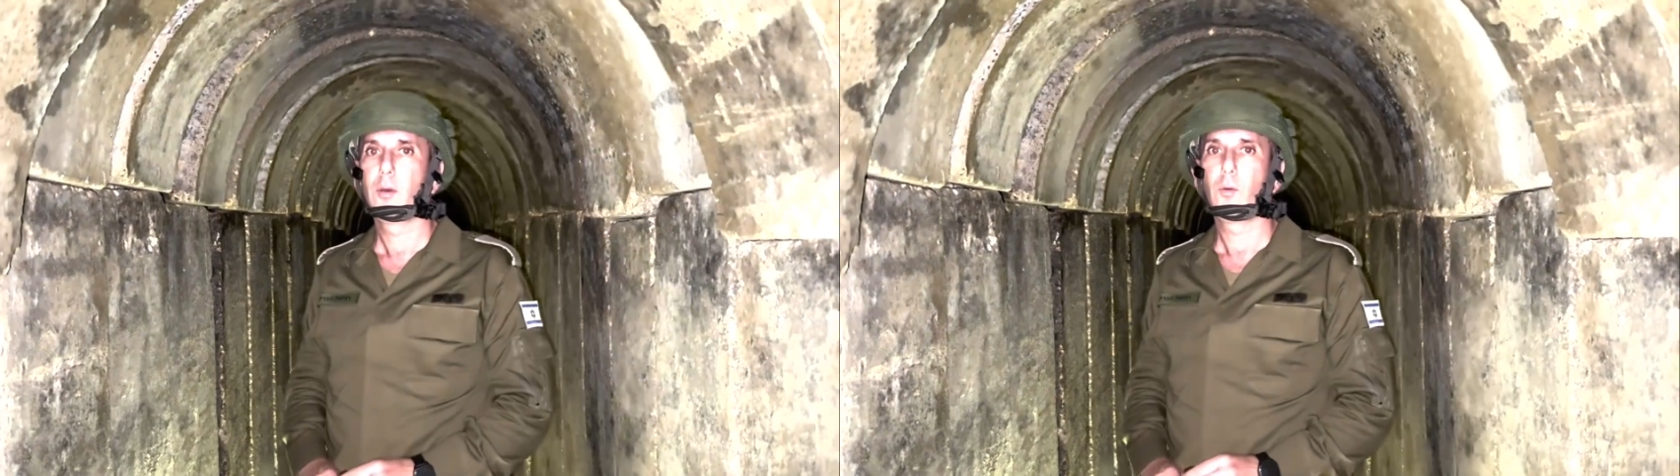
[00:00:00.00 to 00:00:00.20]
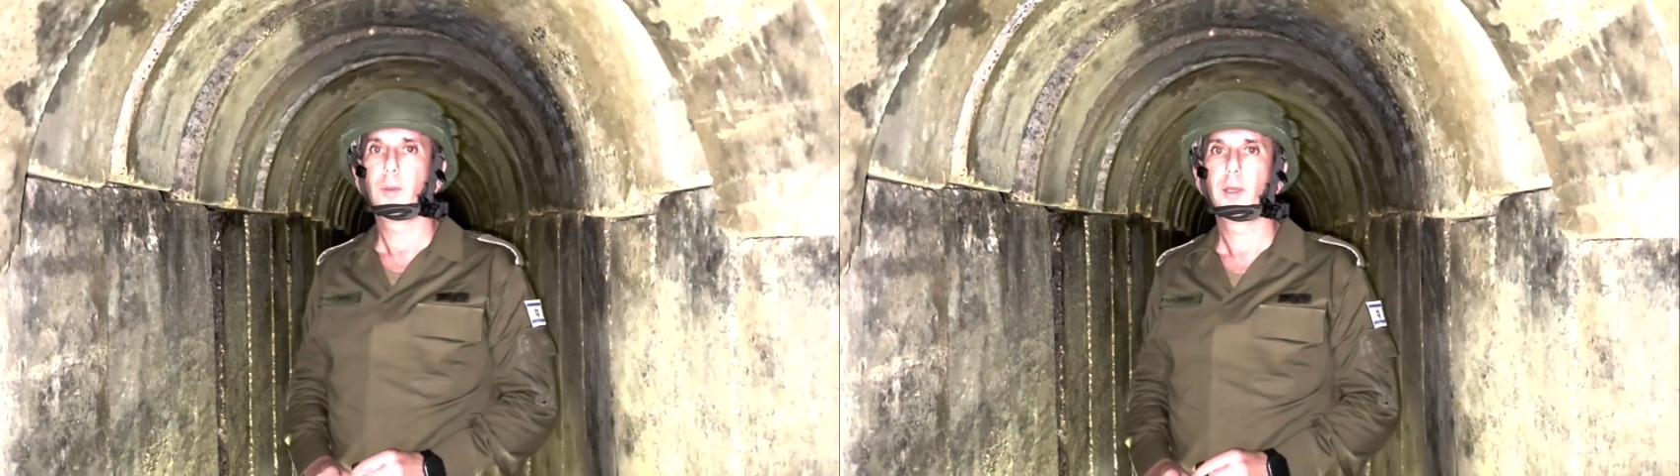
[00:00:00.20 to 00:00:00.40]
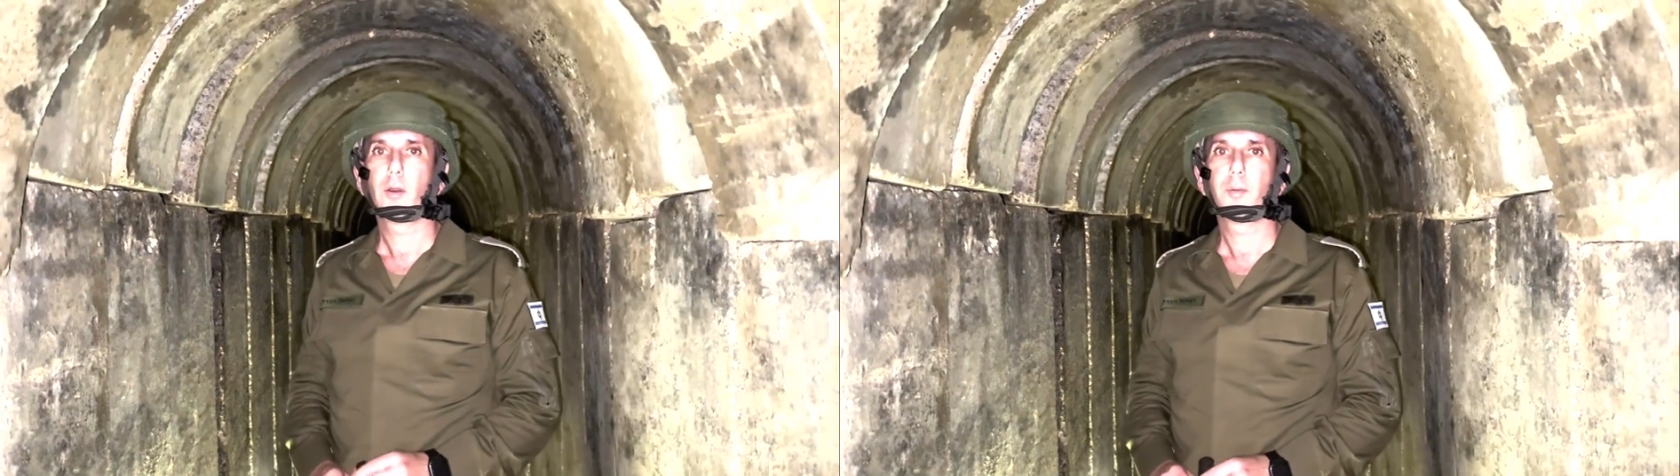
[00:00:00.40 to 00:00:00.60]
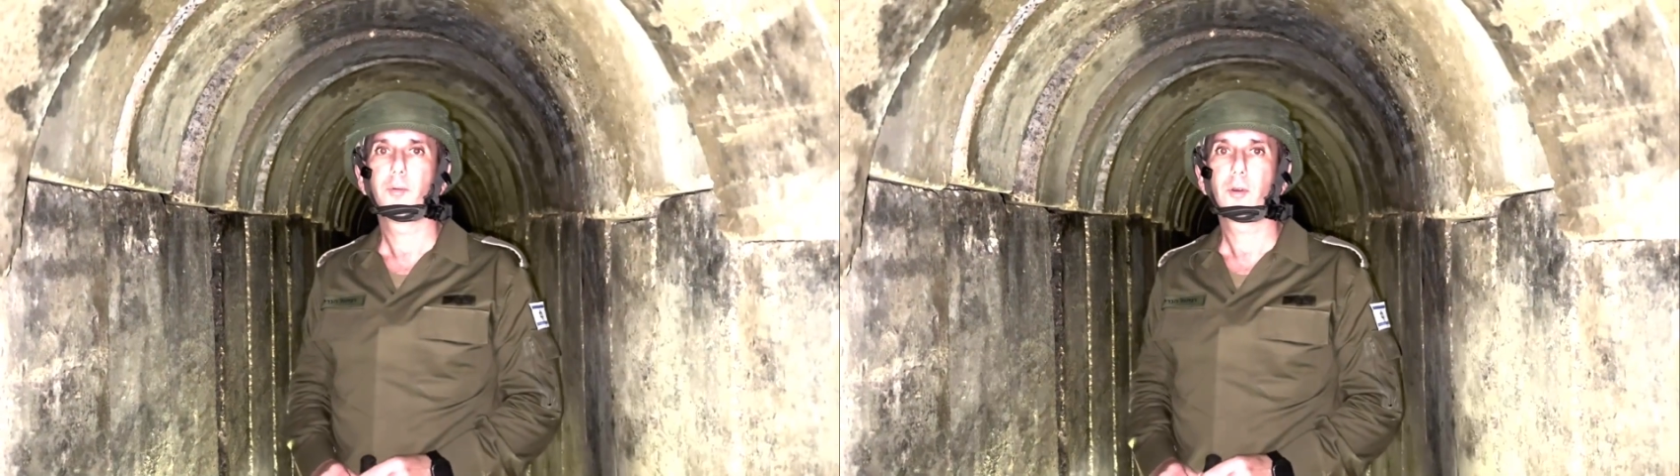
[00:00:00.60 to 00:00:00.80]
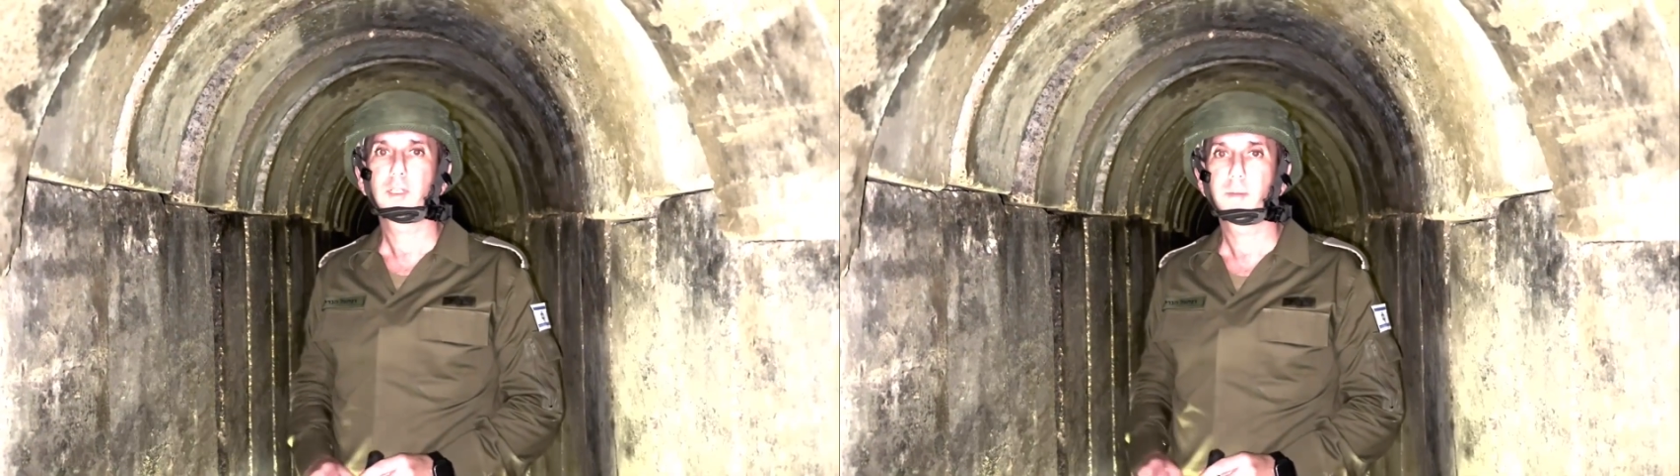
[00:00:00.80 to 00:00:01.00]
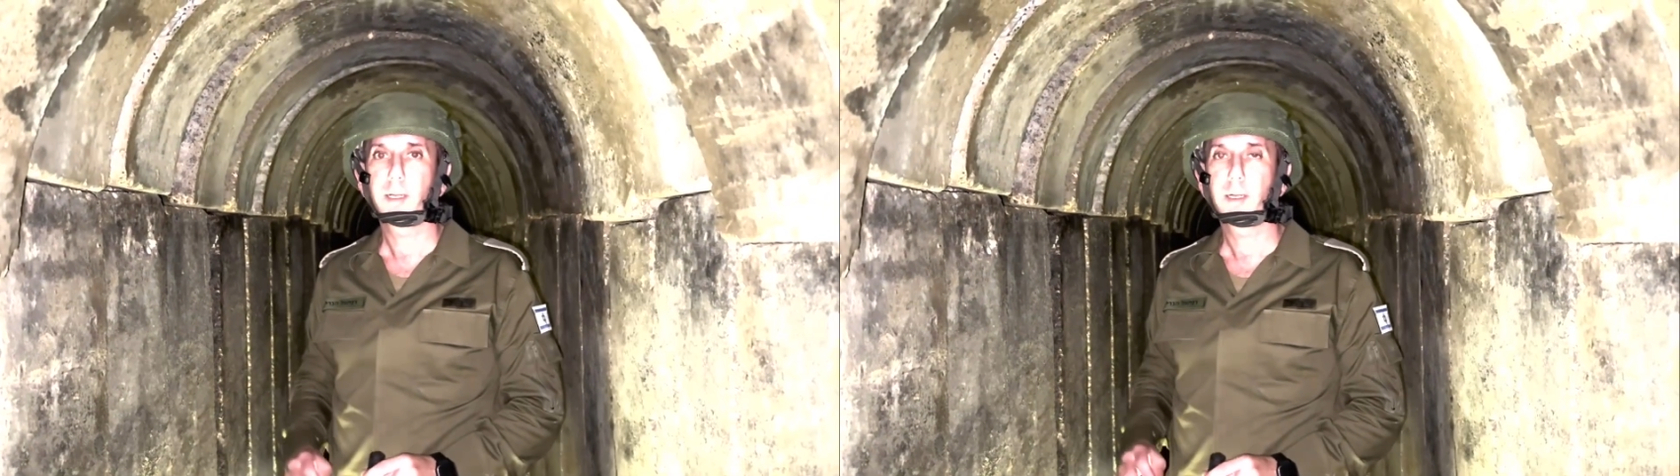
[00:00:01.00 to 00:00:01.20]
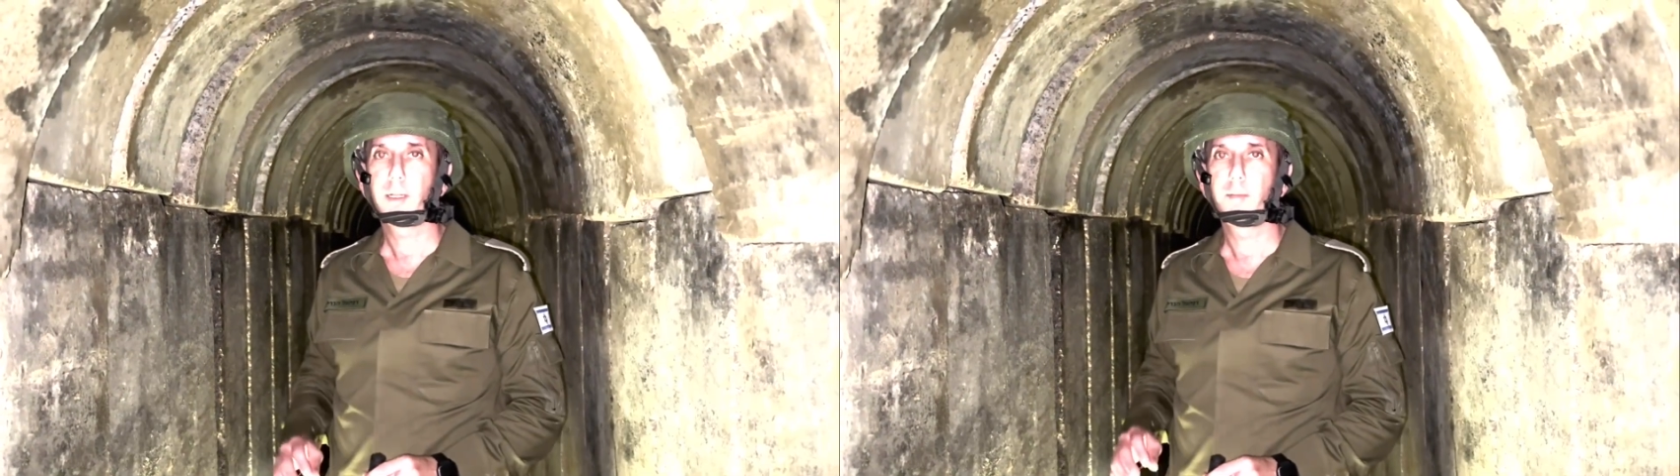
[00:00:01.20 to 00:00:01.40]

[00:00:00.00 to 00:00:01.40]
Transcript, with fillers: We are approximately